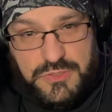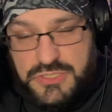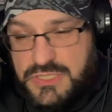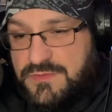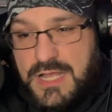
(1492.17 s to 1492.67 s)

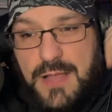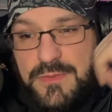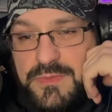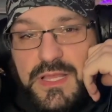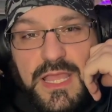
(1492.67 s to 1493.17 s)
just leave a
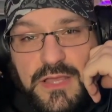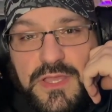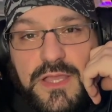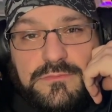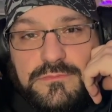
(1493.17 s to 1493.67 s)
comment and be like, hell
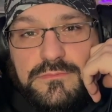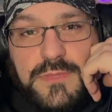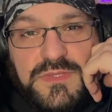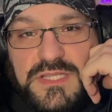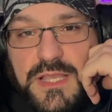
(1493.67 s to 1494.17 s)
yeah,
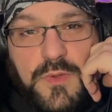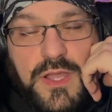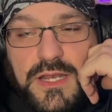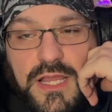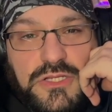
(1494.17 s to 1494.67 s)
I'm the same
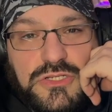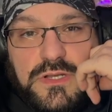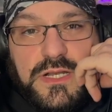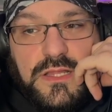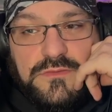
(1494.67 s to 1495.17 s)
way, and I
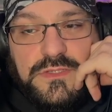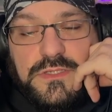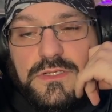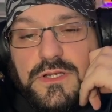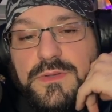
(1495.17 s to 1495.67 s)
enjoy it, and I love it,
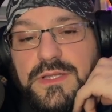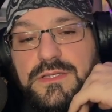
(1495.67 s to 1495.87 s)
you know.